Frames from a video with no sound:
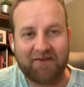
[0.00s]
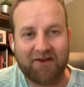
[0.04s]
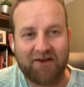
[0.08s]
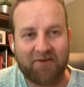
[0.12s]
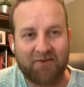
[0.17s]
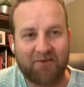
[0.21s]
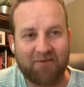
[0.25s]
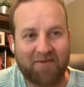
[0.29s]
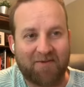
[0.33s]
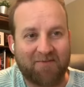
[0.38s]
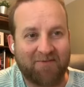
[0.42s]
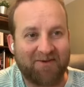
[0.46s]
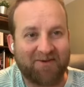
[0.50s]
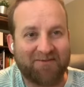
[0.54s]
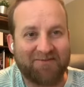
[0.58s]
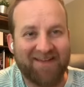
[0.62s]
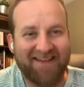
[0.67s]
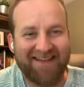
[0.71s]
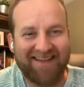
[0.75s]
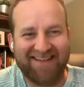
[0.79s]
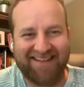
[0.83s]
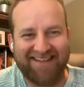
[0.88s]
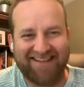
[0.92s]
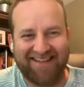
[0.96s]
remember
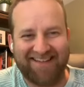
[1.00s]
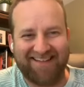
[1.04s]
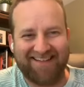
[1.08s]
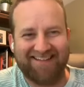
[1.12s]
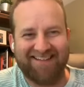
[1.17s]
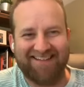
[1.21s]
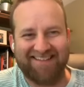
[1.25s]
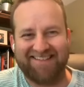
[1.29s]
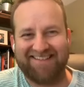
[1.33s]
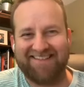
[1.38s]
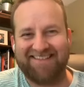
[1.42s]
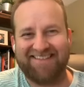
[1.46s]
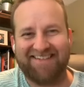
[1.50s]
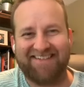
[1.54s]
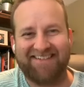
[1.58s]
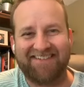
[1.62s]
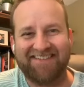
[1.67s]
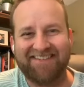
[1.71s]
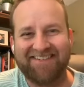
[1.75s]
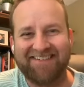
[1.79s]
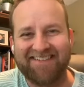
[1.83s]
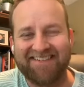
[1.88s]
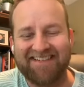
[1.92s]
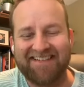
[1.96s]
them. So
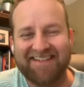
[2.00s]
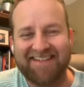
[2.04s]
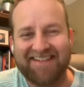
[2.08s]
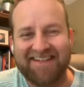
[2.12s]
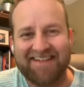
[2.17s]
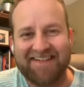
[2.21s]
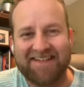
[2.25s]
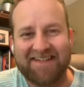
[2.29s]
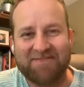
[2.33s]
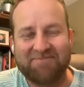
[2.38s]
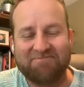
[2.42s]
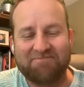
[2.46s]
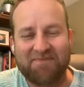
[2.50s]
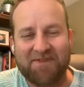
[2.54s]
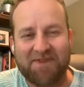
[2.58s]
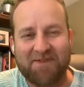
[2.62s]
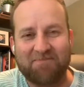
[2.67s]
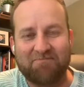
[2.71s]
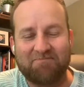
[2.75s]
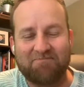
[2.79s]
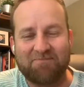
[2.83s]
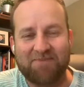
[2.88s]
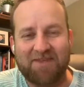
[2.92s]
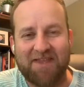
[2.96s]

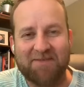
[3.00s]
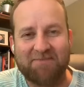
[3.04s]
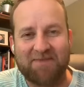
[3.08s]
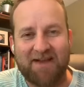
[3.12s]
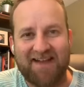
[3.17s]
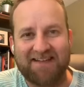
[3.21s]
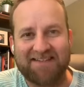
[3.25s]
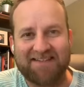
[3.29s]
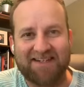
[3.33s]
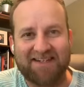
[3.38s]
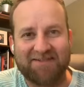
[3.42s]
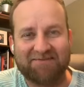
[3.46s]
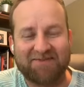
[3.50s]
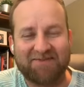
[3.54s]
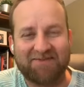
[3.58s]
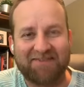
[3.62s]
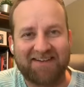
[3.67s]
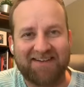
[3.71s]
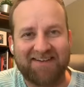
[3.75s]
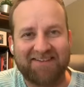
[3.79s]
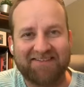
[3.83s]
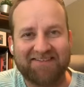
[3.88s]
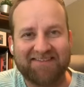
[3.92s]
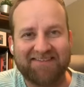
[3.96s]
keep asking them if
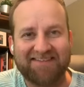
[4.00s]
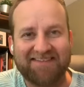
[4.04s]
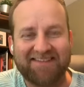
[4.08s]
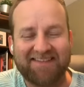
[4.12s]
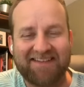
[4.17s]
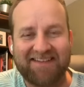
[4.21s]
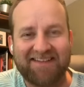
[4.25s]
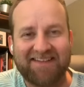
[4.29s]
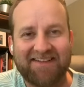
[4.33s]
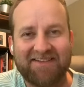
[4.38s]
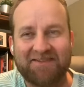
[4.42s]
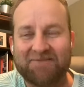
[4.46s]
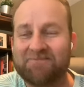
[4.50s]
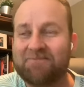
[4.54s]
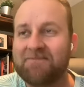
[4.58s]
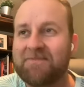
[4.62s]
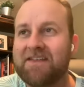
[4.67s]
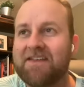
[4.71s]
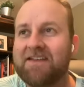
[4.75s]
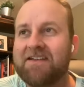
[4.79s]
I don't get them.